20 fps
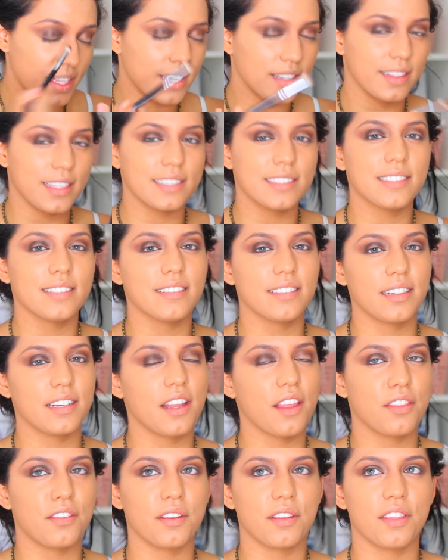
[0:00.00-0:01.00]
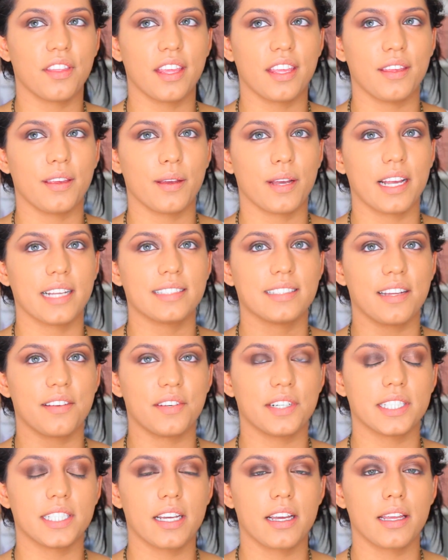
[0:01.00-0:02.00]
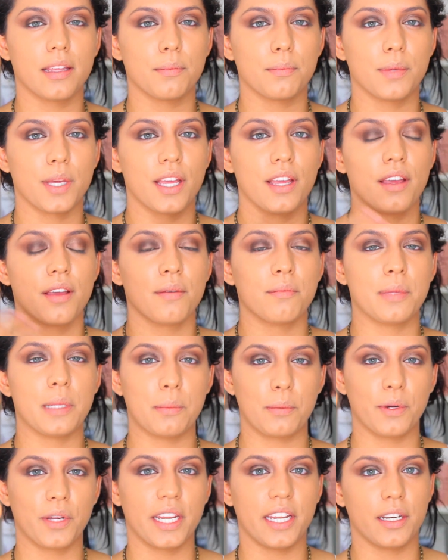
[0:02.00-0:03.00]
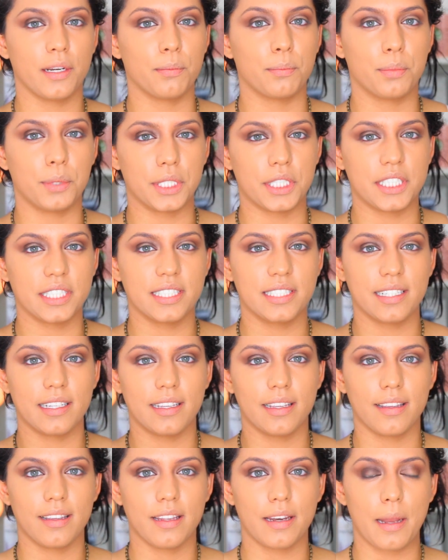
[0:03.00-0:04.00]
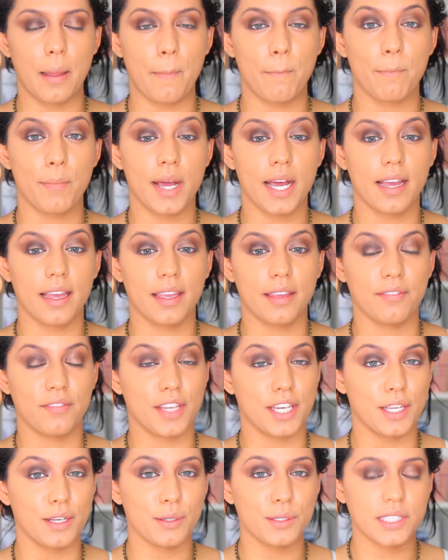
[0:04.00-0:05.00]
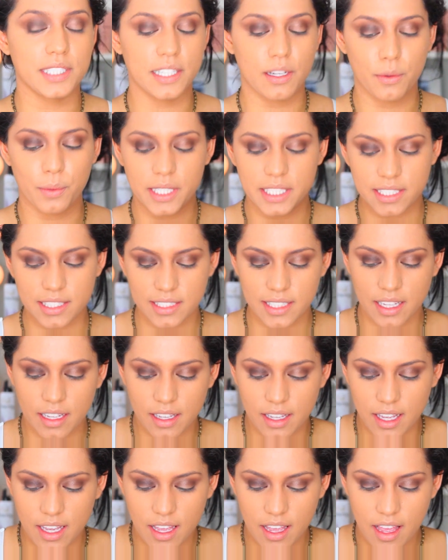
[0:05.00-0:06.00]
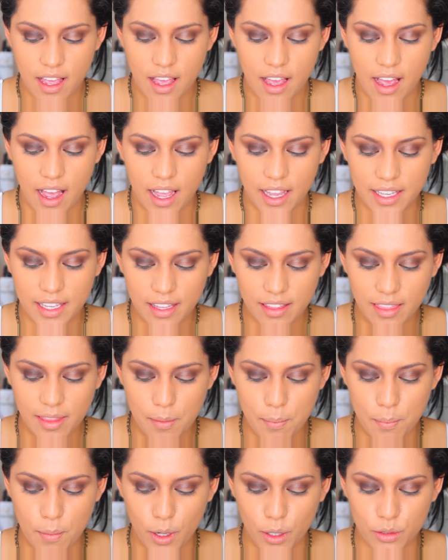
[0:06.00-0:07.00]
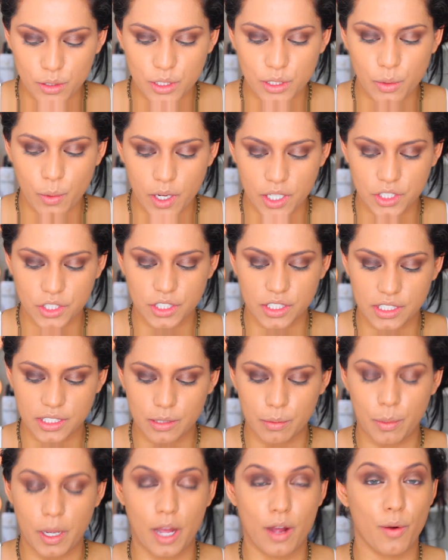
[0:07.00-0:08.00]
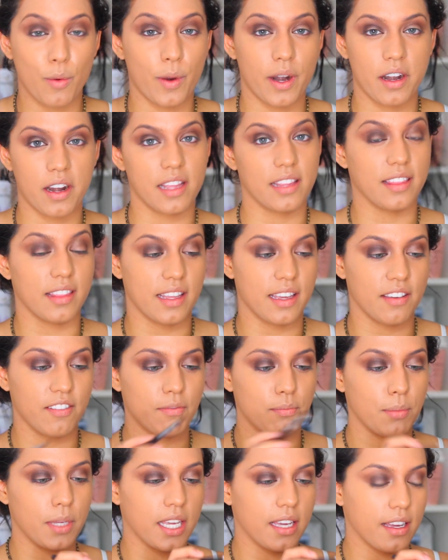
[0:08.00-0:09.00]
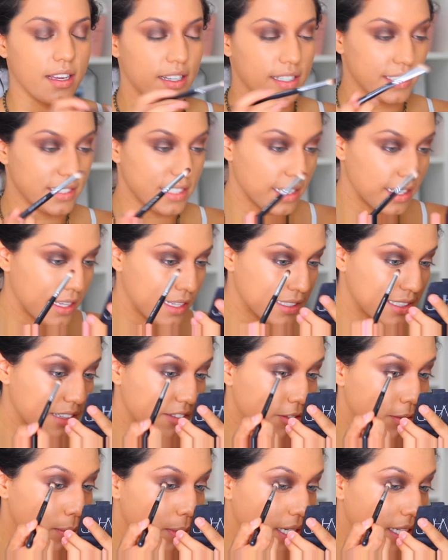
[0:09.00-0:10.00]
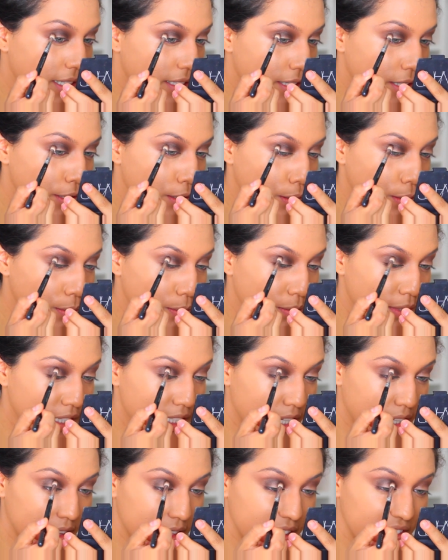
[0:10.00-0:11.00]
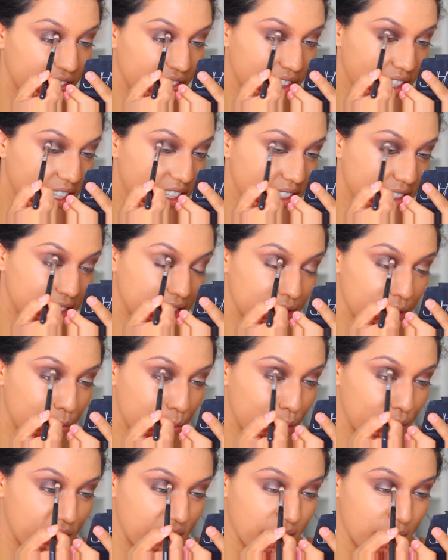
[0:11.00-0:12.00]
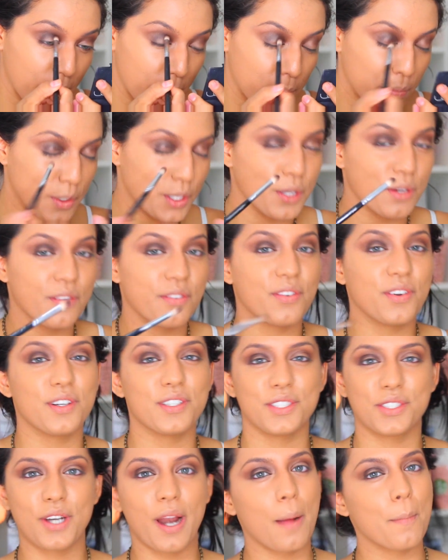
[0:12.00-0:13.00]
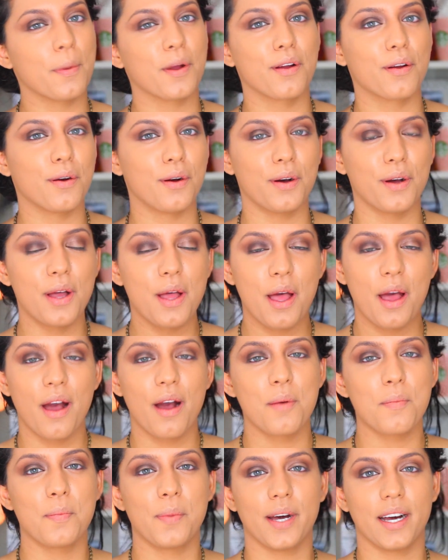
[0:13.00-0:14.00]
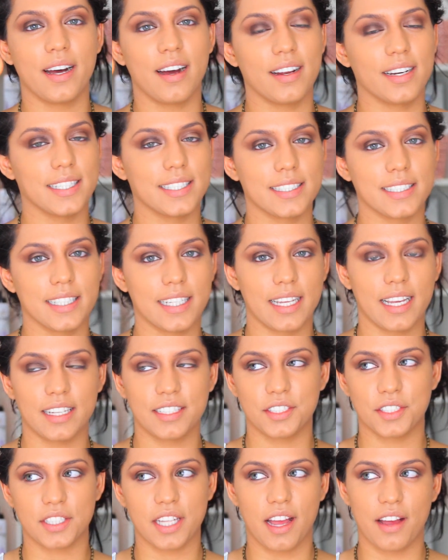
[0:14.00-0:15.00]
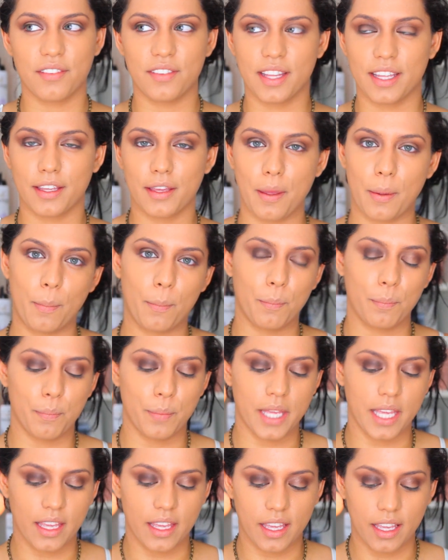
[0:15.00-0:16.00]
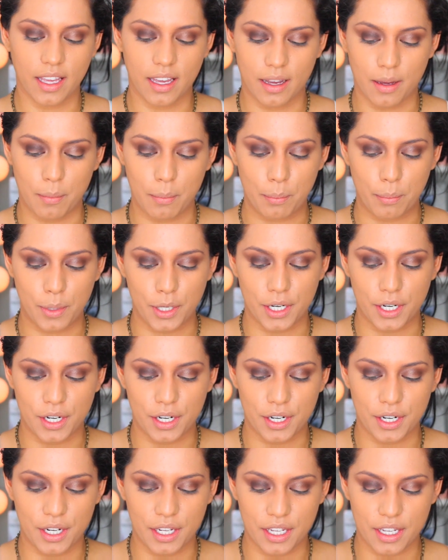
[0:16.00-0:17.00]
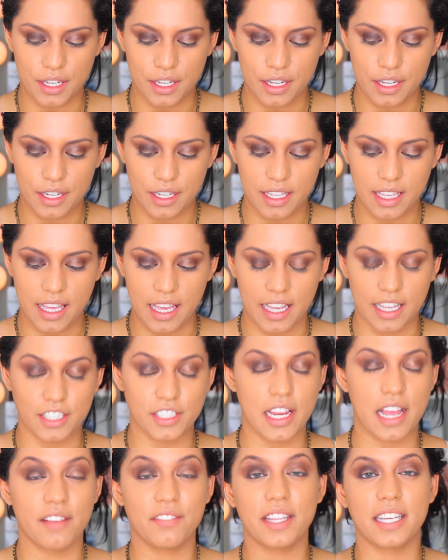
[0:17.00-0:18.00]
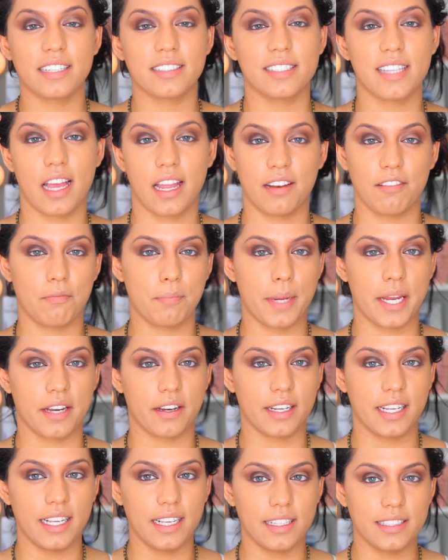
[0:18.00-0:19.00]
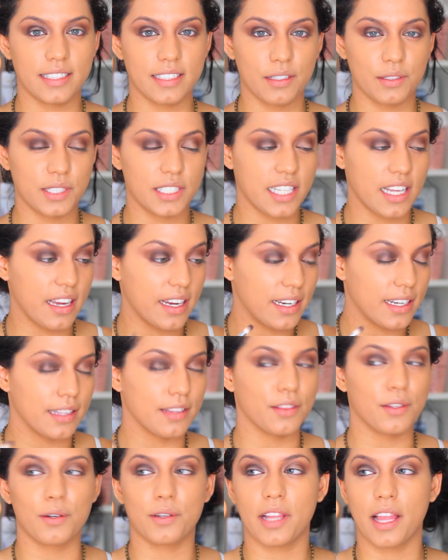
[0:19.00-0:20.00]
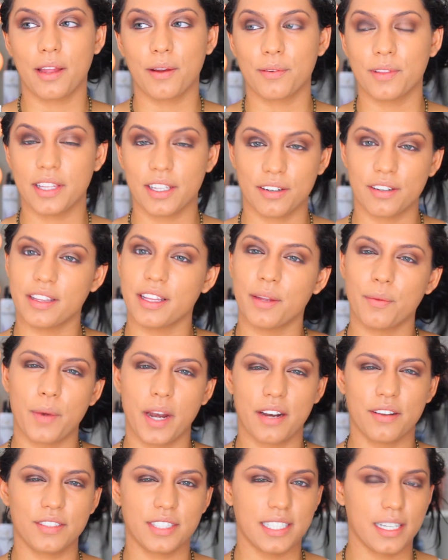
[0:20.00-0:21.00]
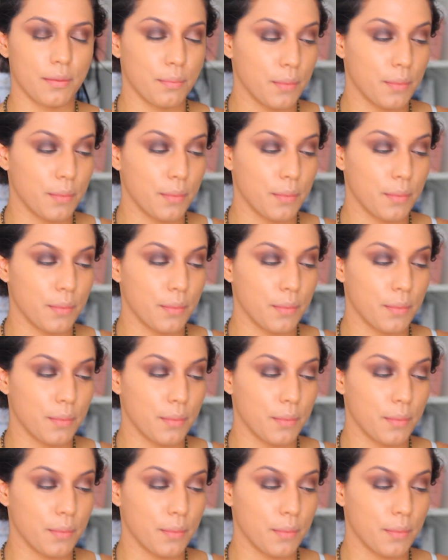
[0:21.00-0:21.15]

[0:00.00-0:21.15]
That's another thing, you guys. Every time people hear birds in my videos, they always I get the most questions about where I live, because I guess everybody assumes I live somewhere beautiful and tropical, but honestly, I just have like a big bird cage. I have like a ton of parakeets outside, and they're like literally right outside